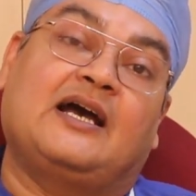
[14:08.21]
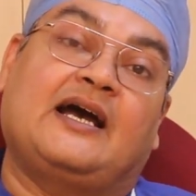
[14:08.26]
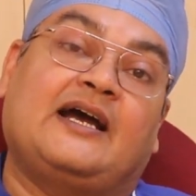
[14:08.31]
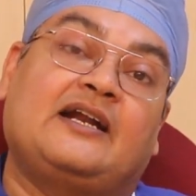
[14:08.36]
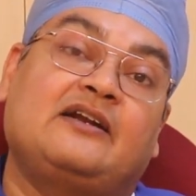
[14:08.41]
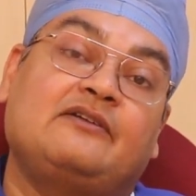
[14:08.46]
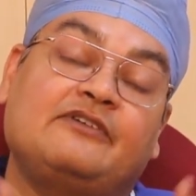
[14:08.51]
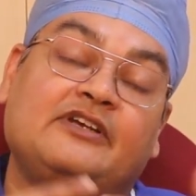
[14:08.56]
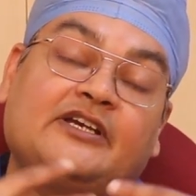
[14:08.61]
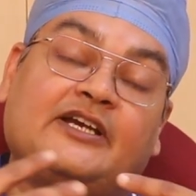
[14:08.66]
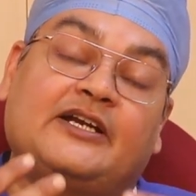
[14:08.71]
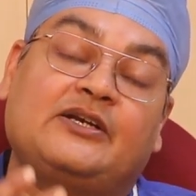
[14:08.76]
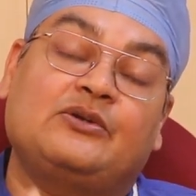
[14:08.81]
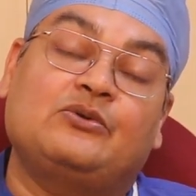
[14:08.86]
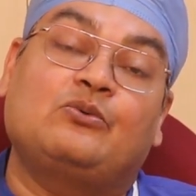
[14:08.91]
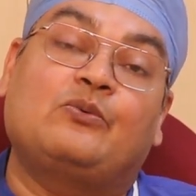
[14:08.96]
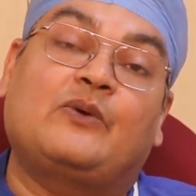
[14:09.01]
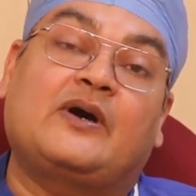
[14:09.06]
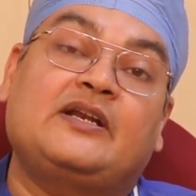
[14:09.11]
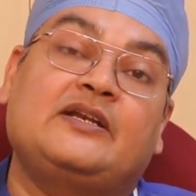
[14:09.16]
And we can
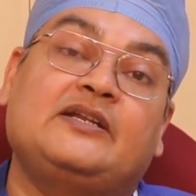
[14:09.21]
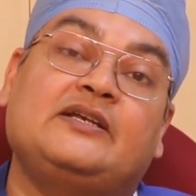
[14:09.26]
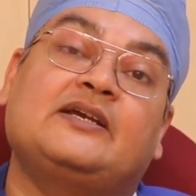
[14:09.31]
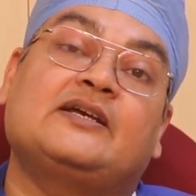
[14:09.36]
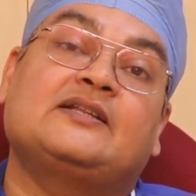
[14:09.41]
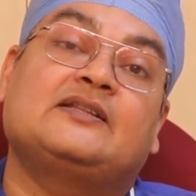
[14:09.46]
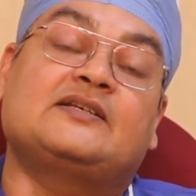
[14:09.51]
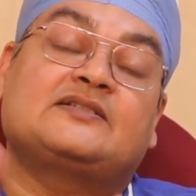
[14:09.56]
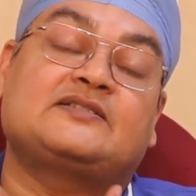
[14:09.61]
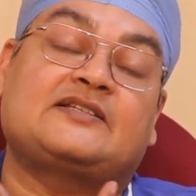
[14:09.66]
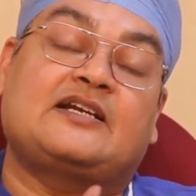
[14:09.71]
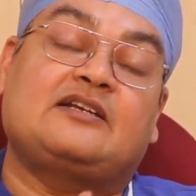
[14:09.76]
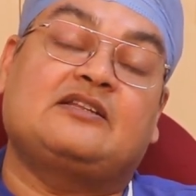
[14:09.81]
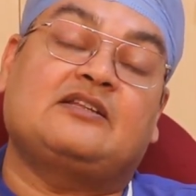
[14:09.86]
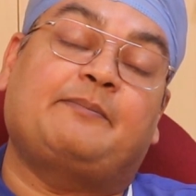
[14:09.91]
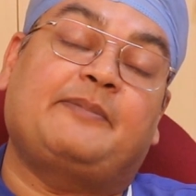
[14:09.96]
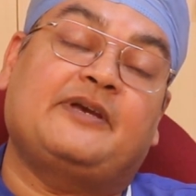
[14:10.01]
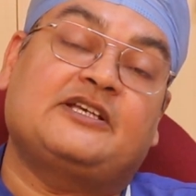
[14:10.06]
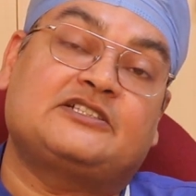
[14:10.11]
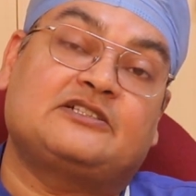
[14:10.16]
do one knee and then send
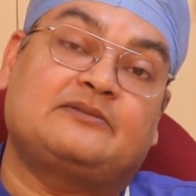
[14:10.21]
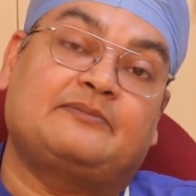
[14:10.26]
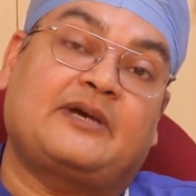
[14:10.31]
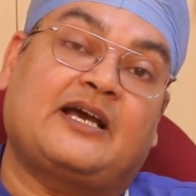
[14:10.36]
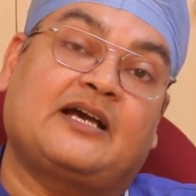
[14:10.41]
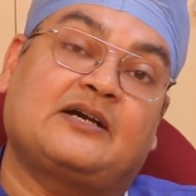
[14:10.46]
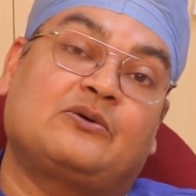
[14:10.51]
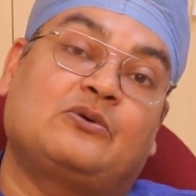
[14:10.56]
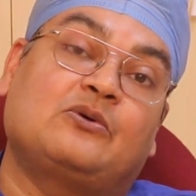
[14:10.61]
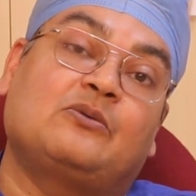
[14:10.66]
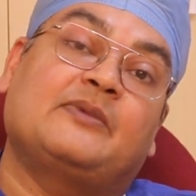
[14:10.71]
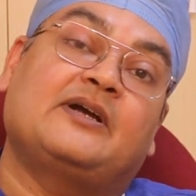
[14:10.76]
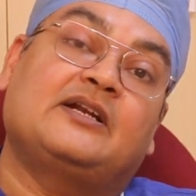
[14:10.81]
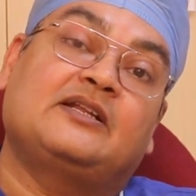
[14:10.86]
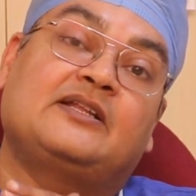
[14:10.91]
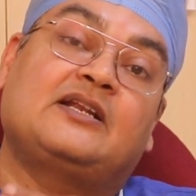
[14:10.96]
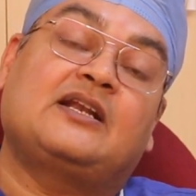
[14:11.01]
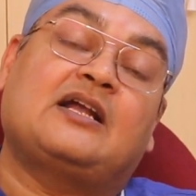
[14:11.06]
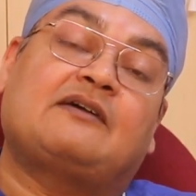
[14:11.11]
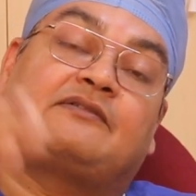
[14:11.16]
the patient back home,
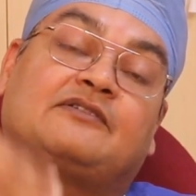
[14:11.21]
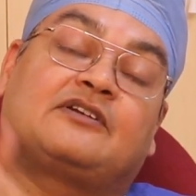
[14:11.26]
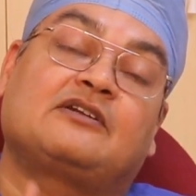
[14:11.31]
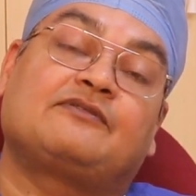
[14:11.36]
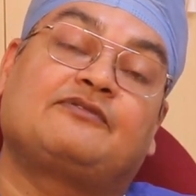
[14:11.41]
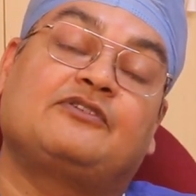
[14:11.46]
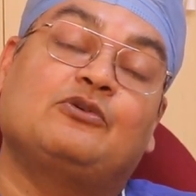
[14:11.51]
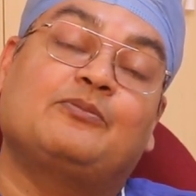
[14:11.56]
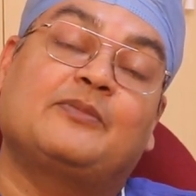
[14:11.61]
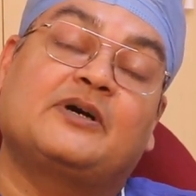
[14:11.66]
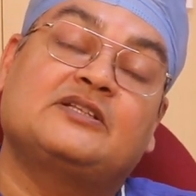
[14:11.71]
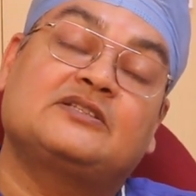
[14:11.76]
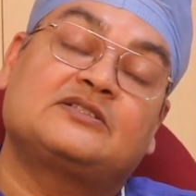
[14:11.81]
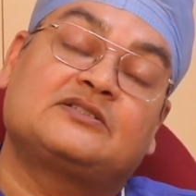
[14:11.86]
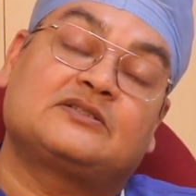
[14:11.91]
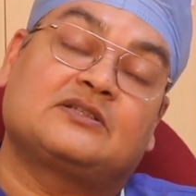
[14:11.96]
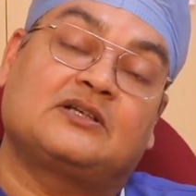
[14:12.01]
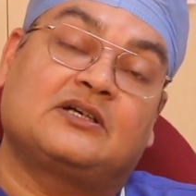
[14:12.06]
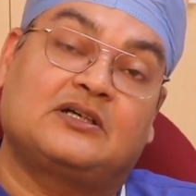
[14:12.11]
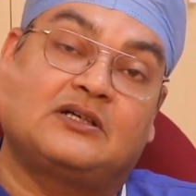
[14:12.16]
and then after a few
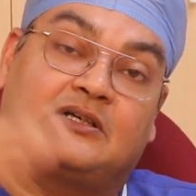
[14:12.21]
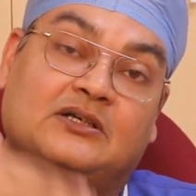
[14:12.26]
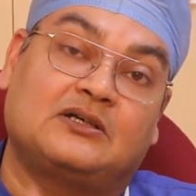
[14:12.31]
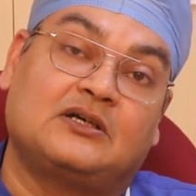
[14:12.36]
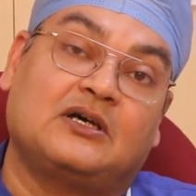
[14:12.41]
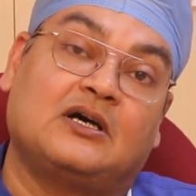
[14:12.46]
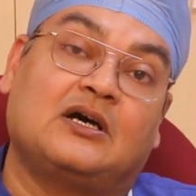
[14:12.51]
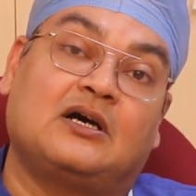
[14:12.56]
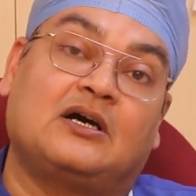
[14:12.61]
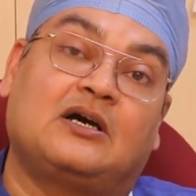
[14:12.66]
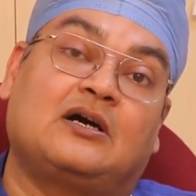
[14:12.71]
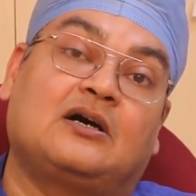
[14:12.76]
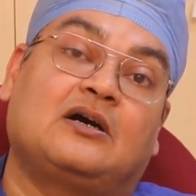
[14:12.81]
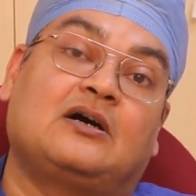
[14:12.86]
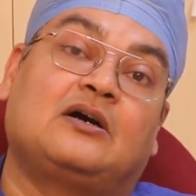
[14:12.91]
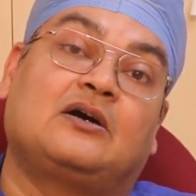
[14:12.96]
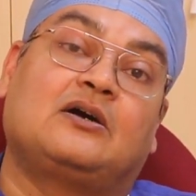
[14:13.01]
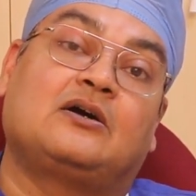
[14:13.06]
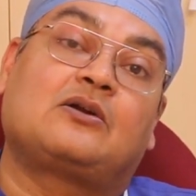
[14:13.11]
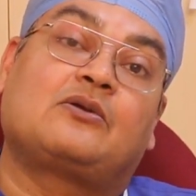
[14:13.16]
months or
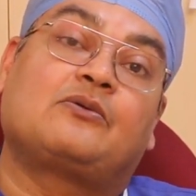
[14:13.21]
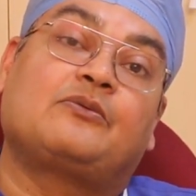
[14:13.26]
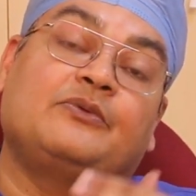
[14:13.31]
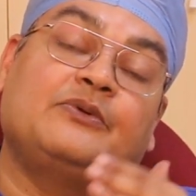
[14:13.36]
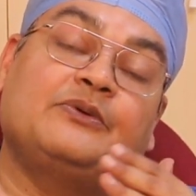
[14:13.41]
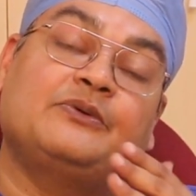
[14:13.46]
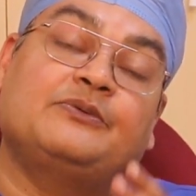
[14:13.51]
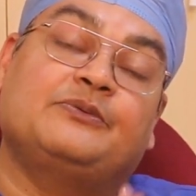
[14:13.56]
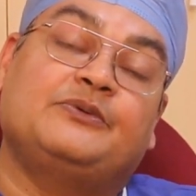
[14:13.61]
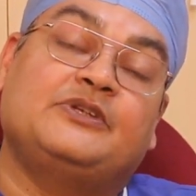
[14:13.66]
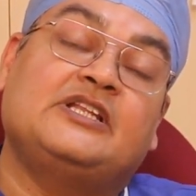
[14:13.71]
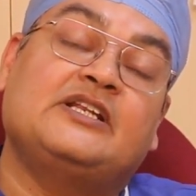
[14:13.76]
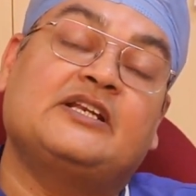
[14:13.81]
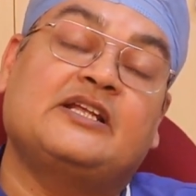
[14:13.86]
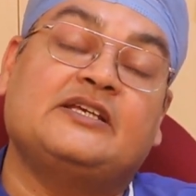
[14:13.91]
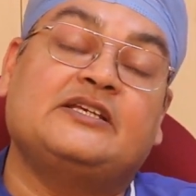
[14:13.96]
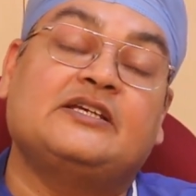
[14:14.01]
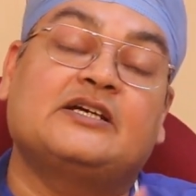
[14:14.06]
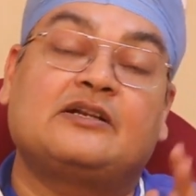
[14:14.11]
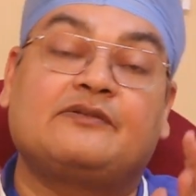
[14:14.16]
within
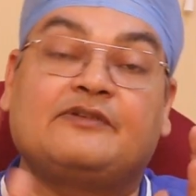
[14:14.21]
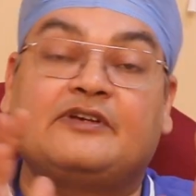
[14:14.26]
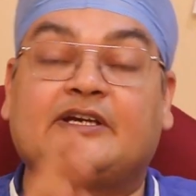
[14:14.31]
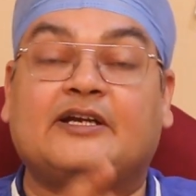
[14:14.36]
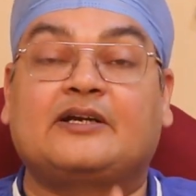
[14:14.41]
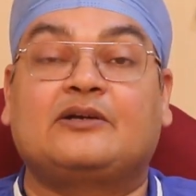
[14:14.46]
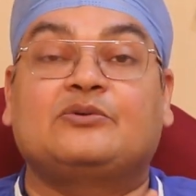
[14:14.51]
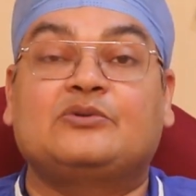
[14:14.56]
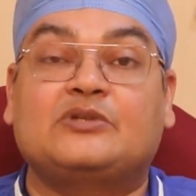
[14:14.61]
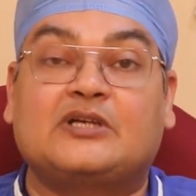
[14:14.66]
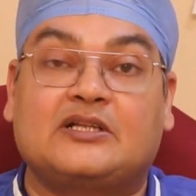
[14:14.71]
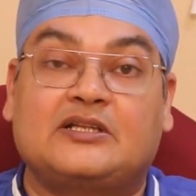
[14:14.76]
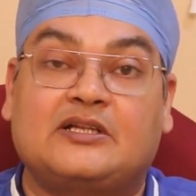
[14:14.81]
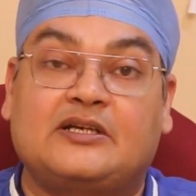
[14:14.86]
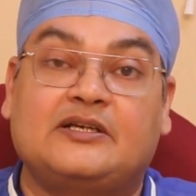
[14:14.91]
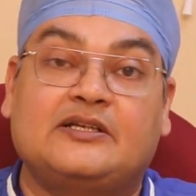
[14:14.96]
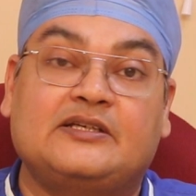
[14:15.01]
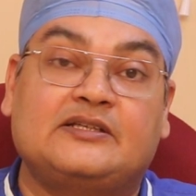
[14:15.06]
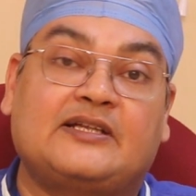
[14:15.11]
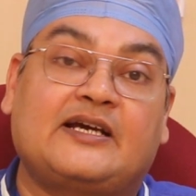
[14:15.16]
a year, we can do the other
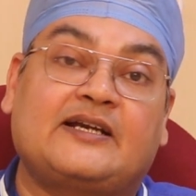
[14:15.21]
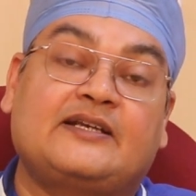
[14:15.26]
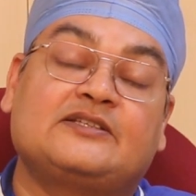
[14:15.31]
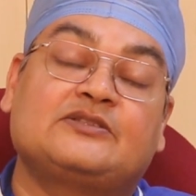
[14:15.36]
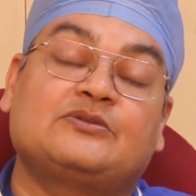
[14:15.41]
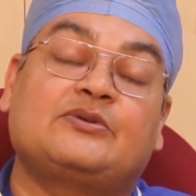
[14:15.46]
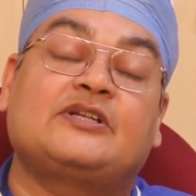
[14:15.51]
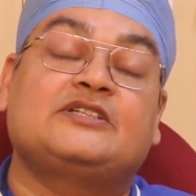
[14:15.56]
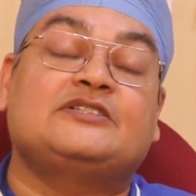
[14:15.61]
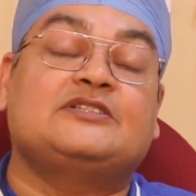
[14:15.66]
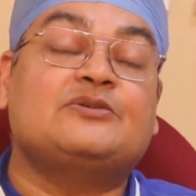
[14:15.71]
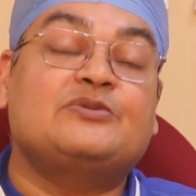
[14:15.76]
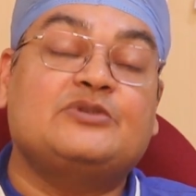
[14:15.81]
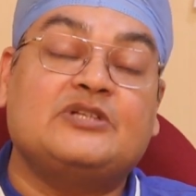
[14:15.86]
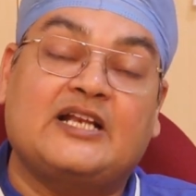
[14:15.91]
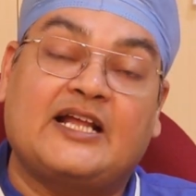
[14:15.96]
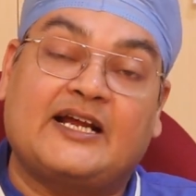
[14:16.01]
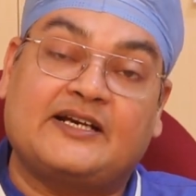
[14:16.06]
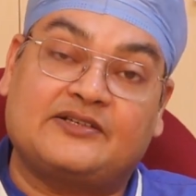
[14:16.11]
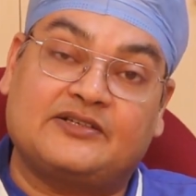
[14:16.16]
knee, that is known as
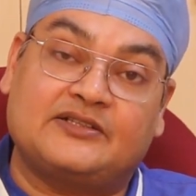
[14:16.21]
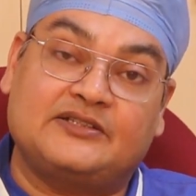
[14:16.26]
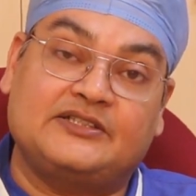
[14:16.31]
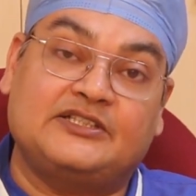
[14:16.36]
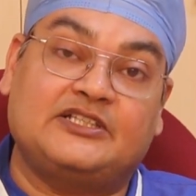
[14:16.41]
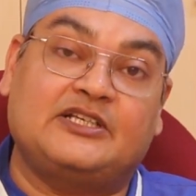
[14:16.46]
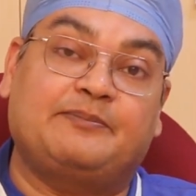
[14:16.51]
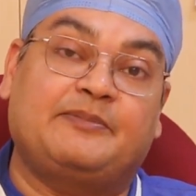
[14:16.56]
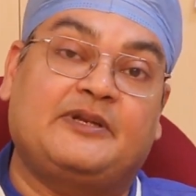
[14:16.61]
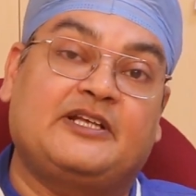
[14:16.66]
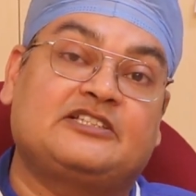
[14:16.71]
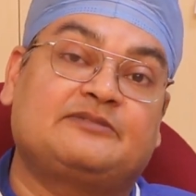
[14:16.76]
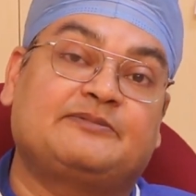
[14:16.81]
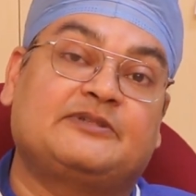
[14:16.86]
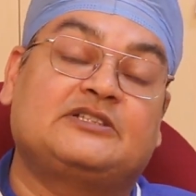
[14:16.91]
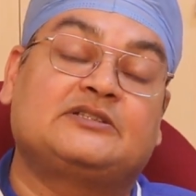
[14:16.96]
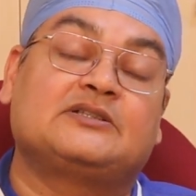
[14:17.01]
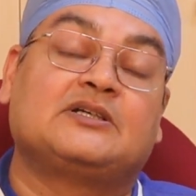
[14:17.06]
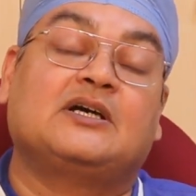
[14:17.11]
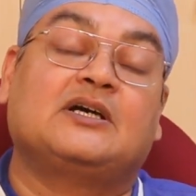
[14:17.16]
unilateral knee
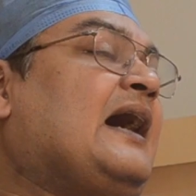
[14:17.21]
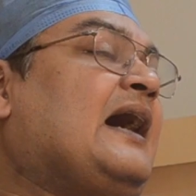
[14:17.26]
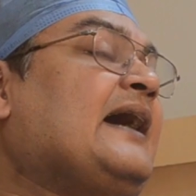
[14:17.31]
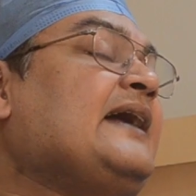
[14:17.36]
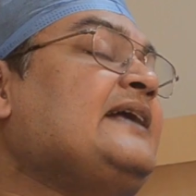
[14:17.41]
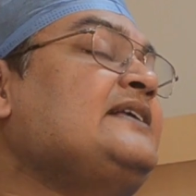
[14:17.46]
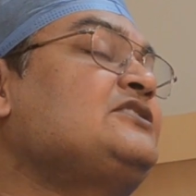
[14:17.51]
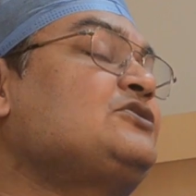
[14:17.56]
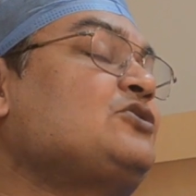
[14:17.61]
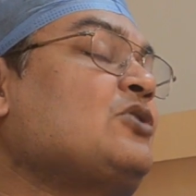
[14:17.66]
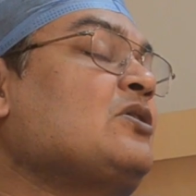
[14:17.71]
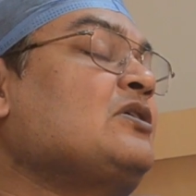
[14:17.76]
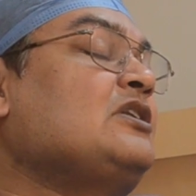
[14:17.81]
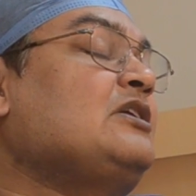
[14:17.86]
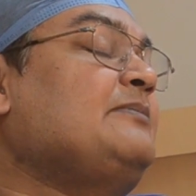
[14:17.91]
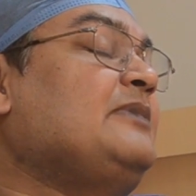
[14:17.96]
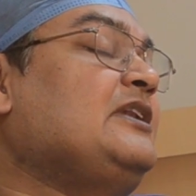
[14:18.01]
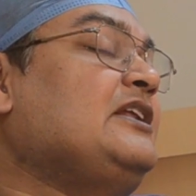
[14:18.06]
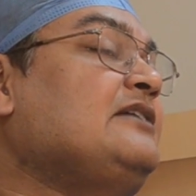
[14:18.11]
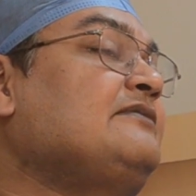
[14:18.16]
replacement. I strongly
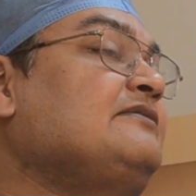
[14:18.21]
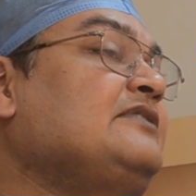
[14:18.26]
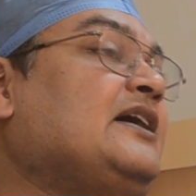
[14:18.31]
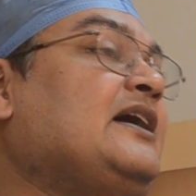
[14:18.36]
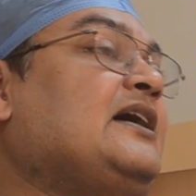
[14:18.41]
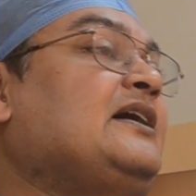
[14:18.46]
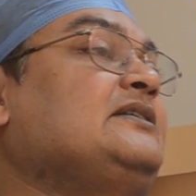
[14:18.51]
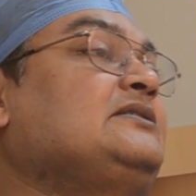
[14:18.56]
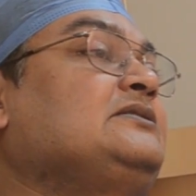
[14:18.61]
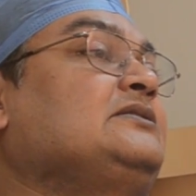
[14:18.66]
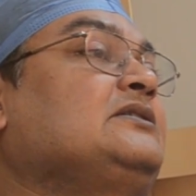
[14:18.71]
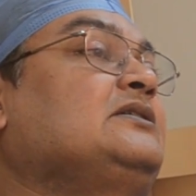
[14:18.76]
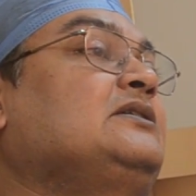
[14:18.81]
believe that